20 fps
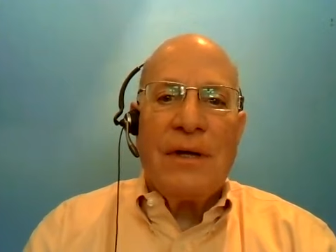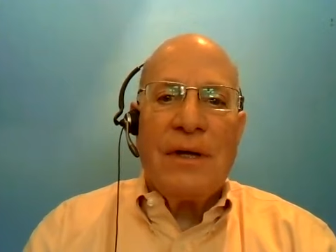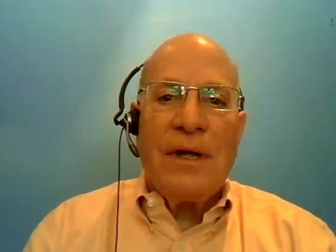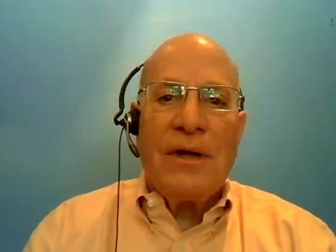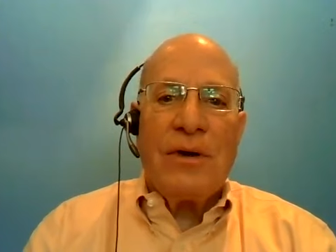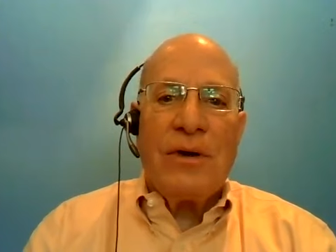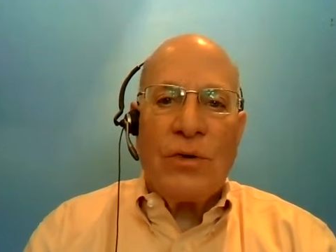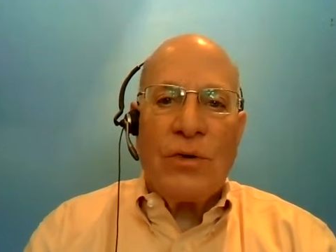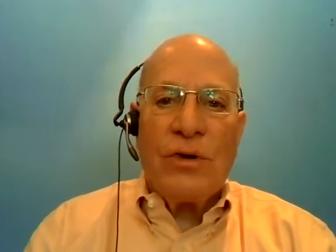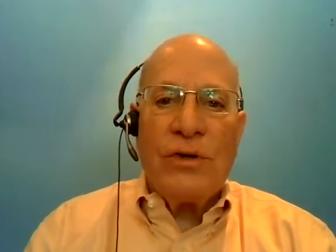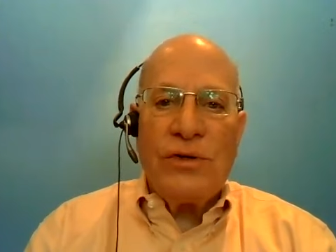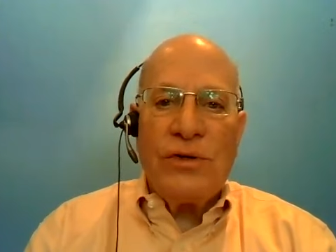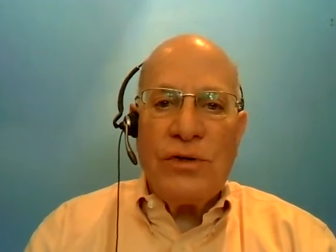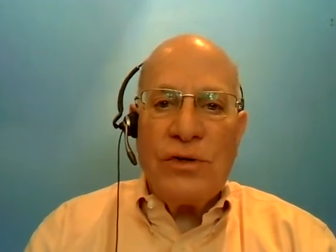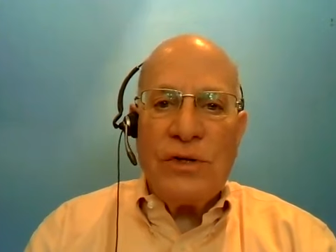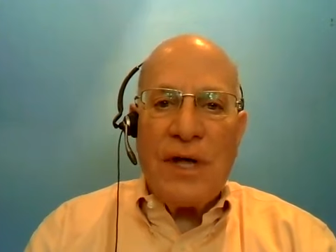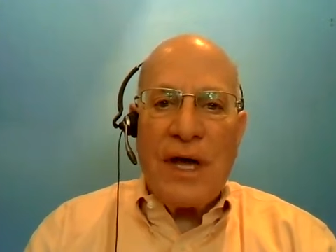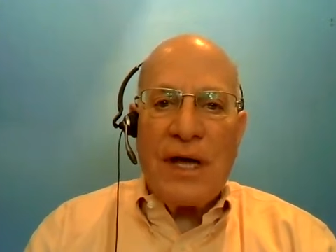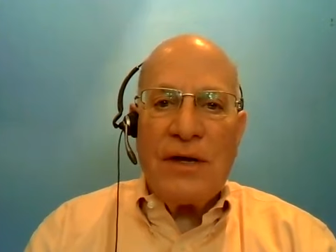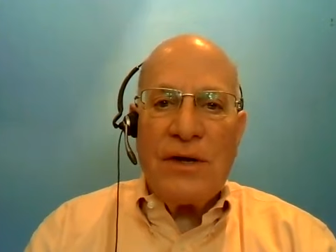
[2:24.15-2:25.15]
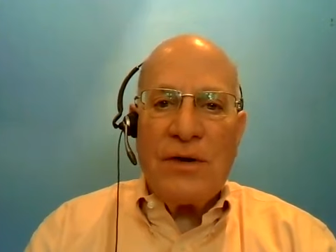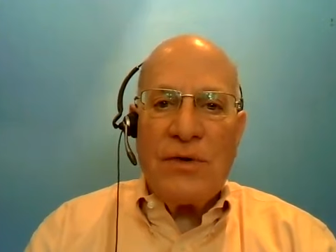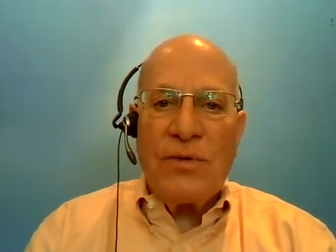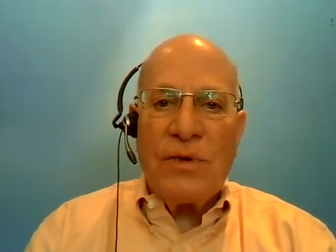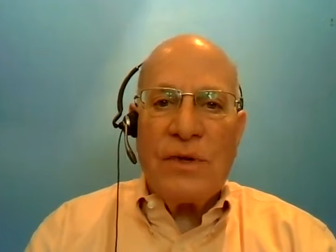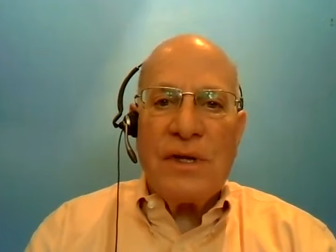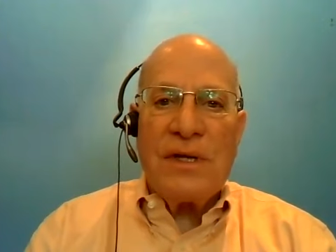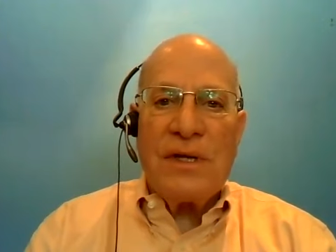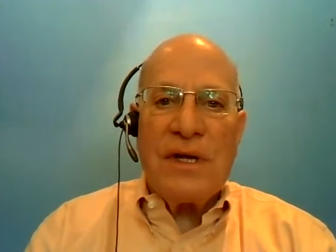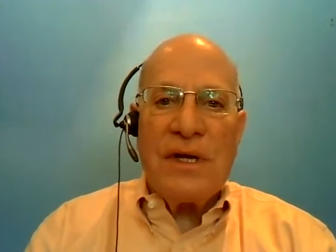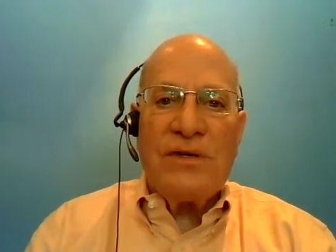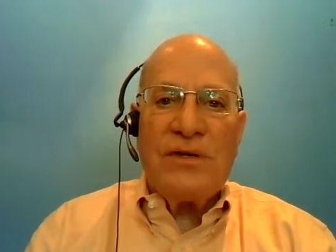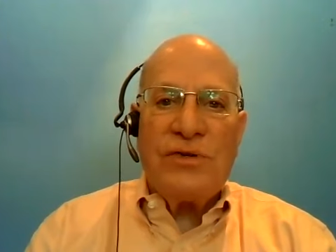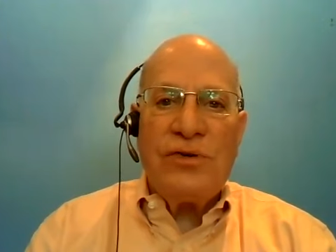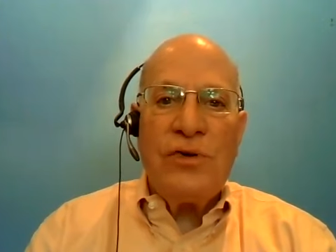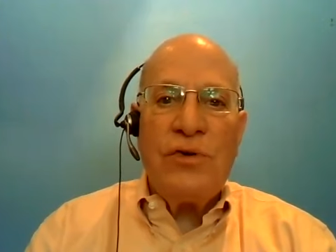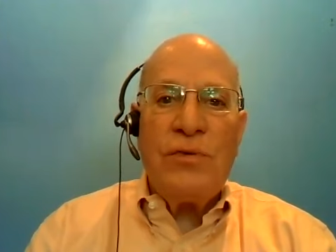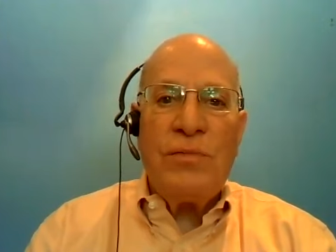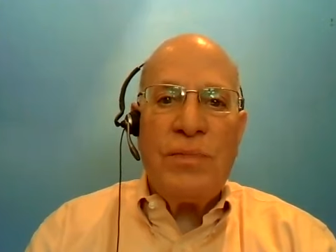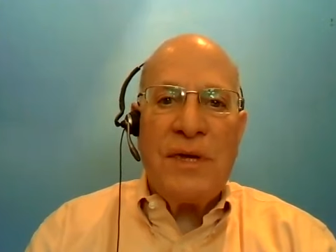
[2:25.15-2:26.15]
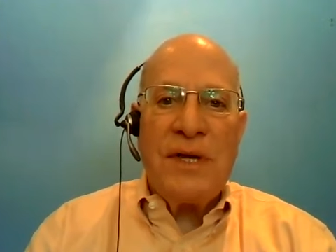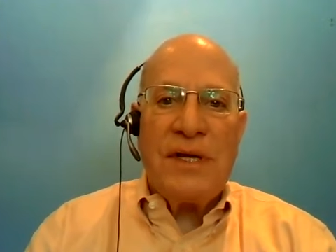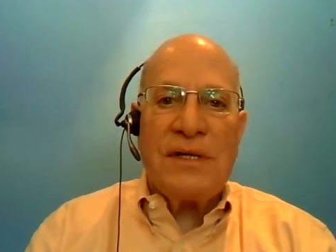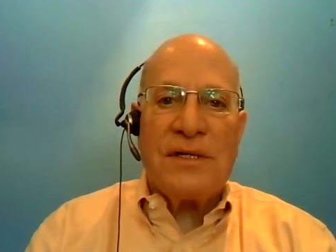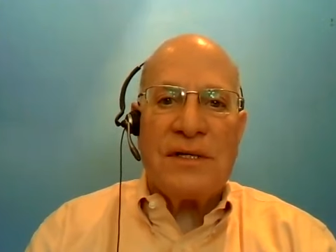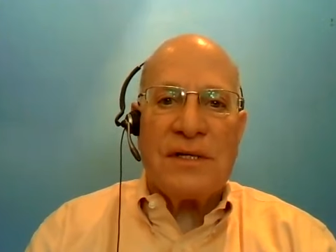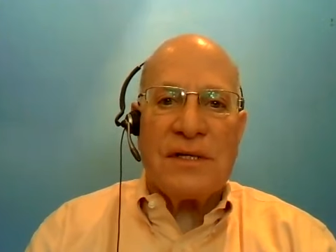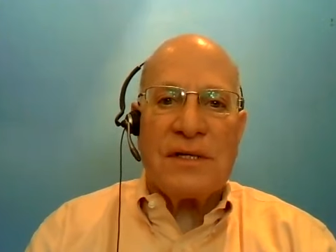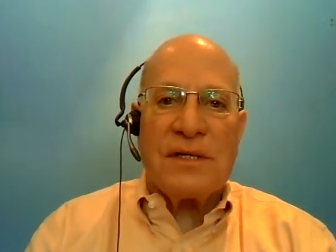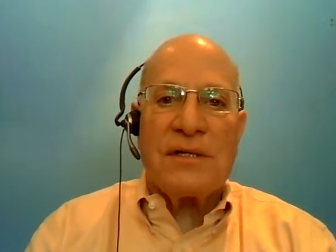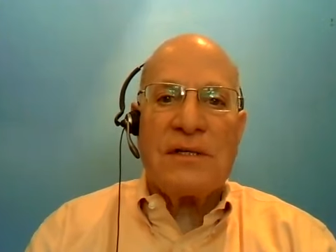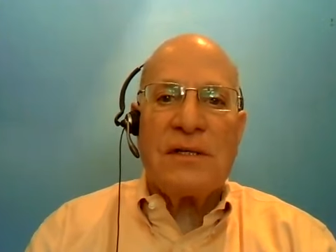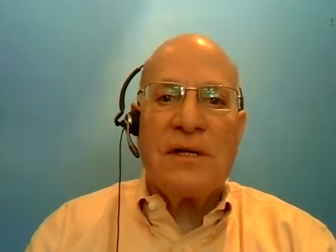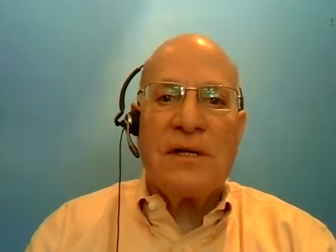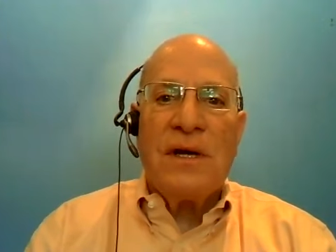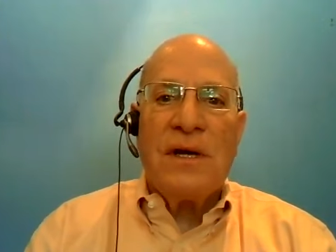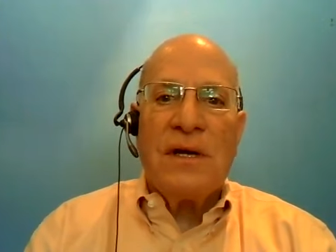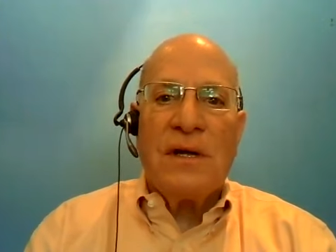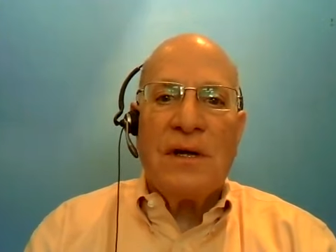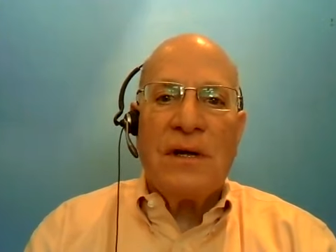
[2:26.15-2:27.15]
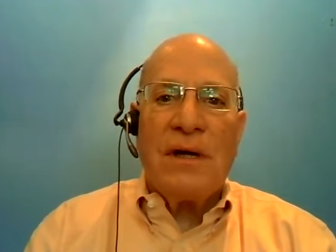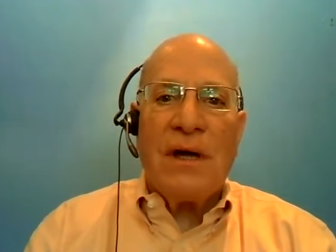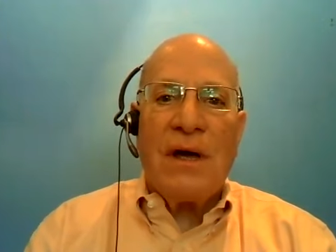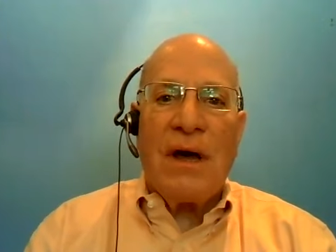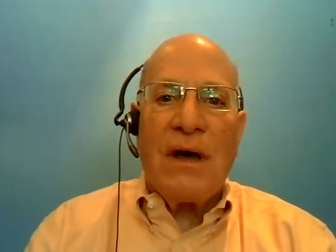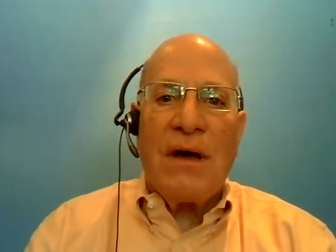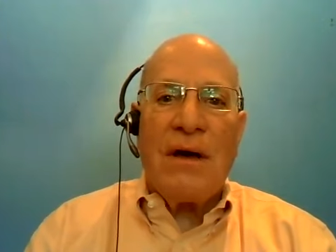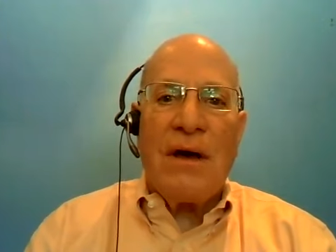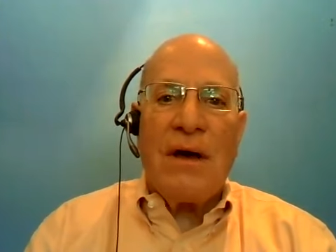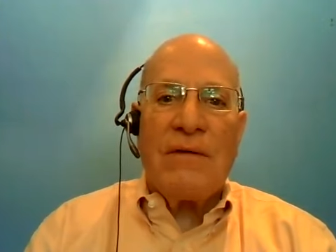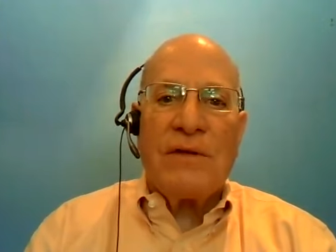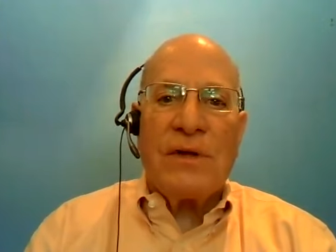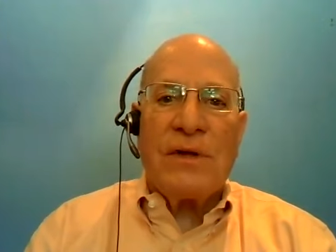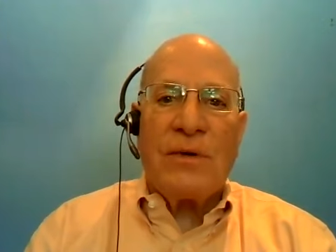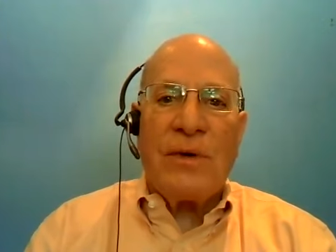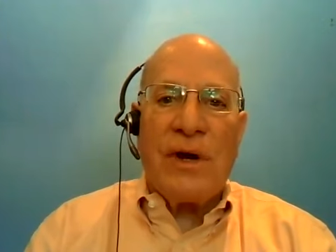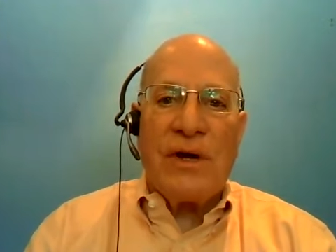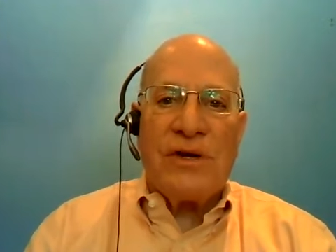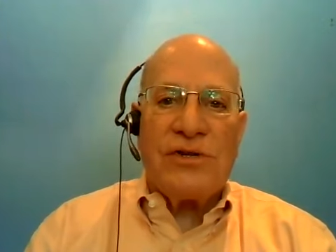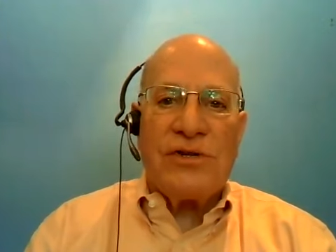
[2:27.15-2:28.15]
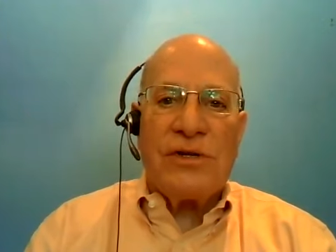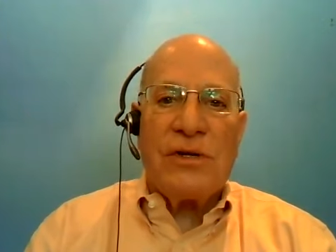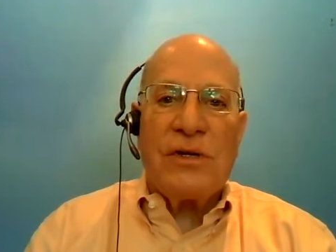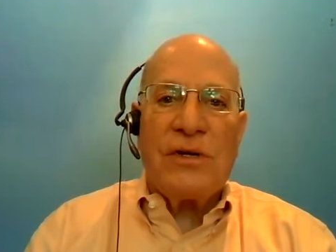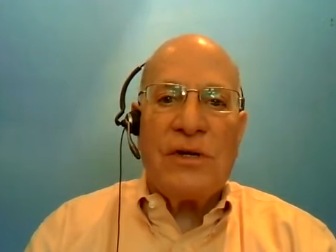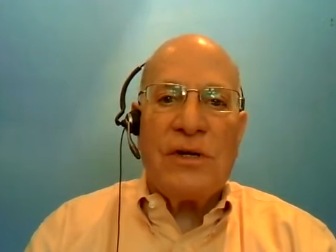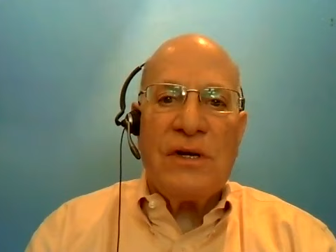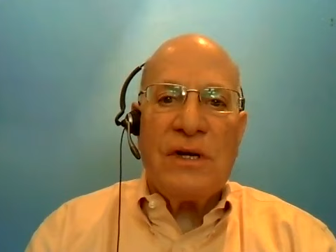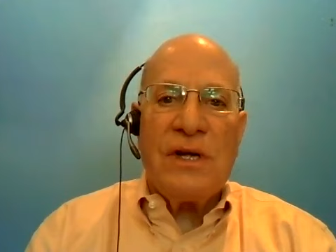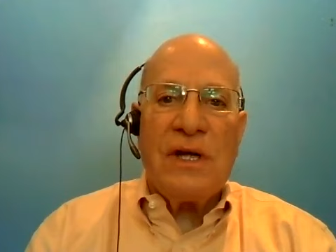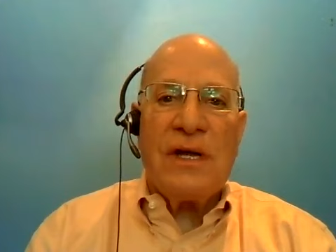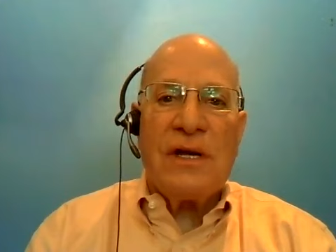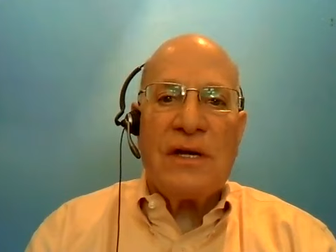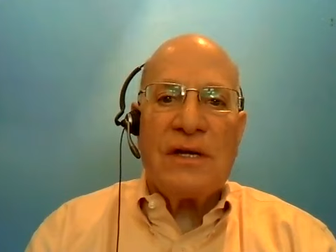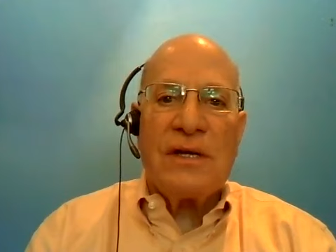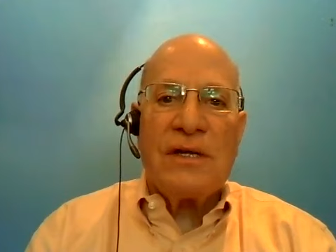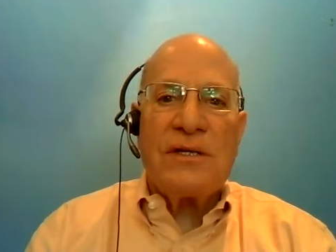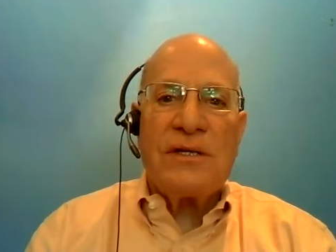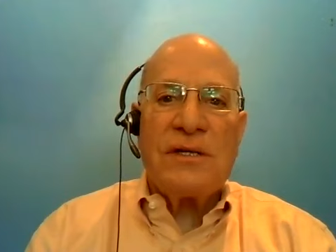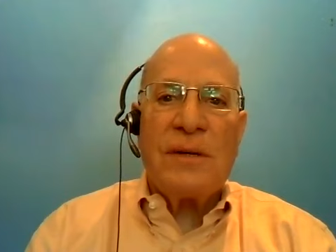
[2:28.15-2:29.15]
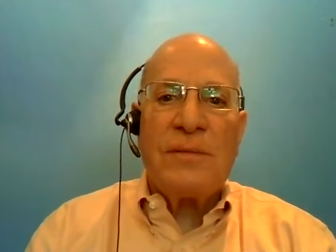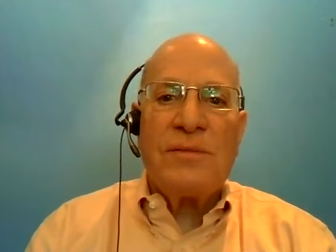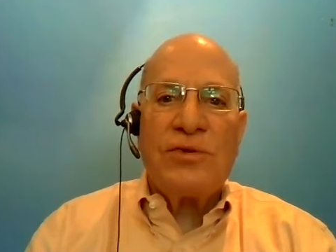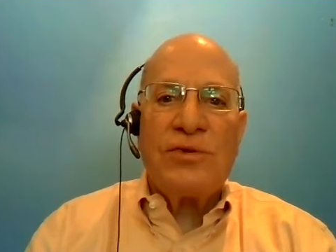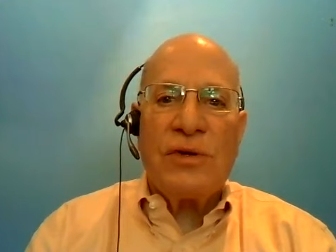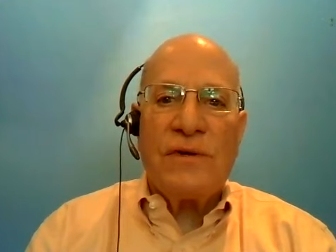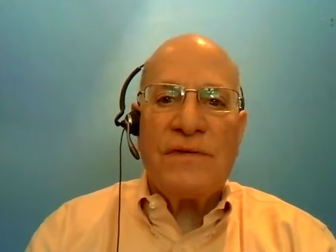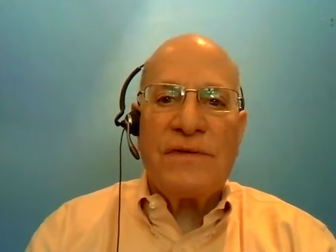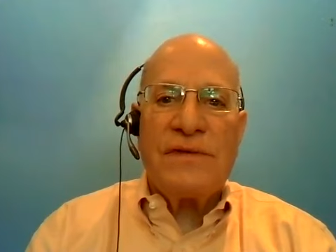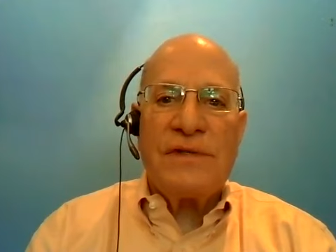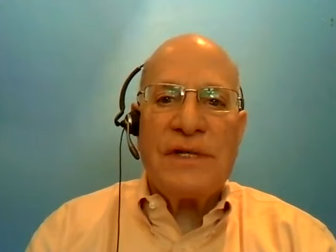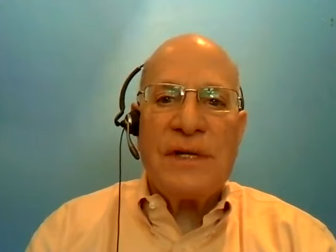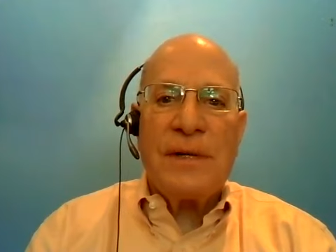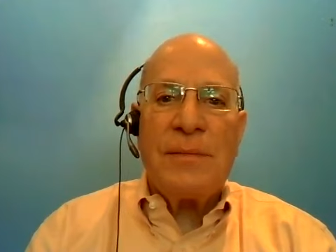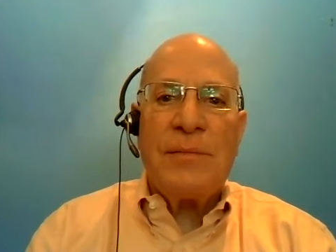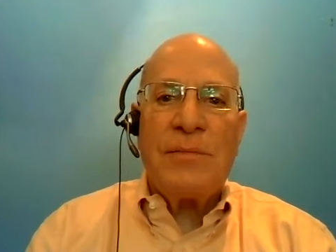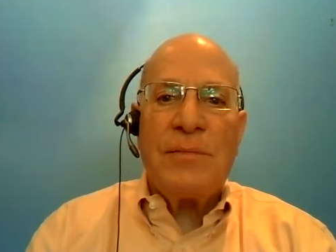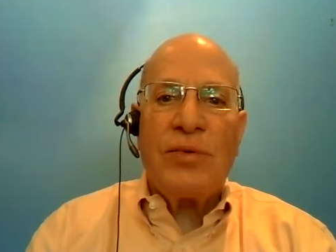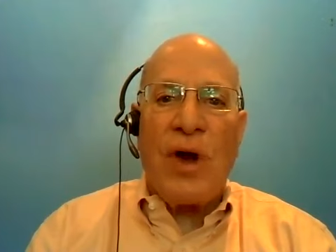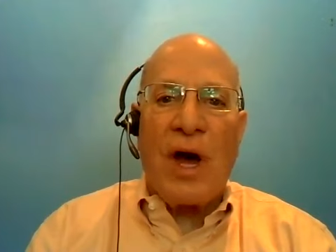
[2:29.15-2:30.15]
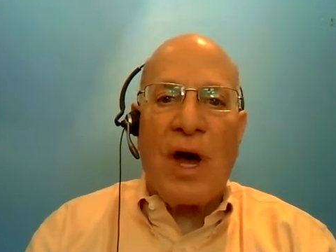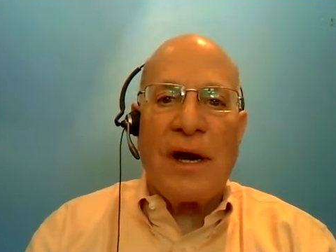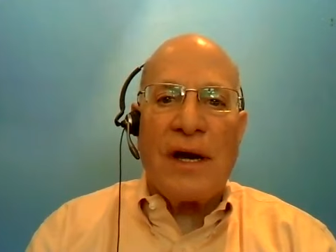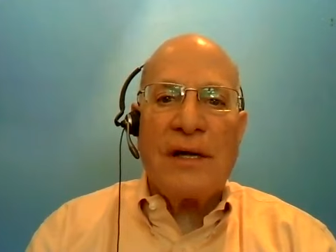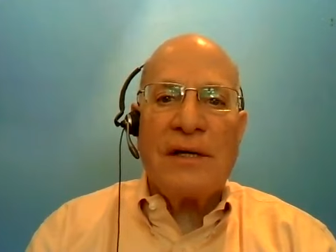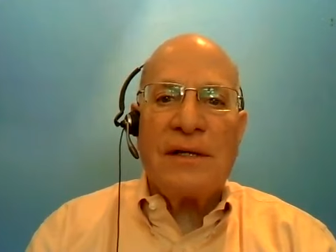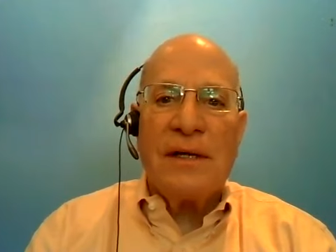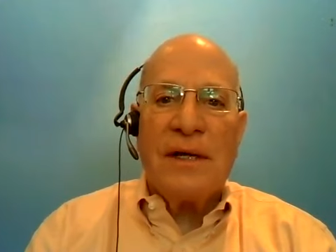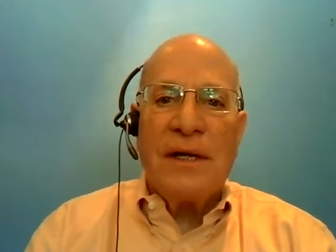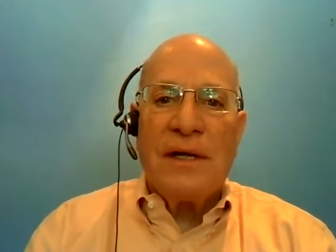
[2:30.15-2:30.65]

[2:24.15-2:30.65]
In order to do that, you really need two pieces of the equation. You need some sort of SIM product.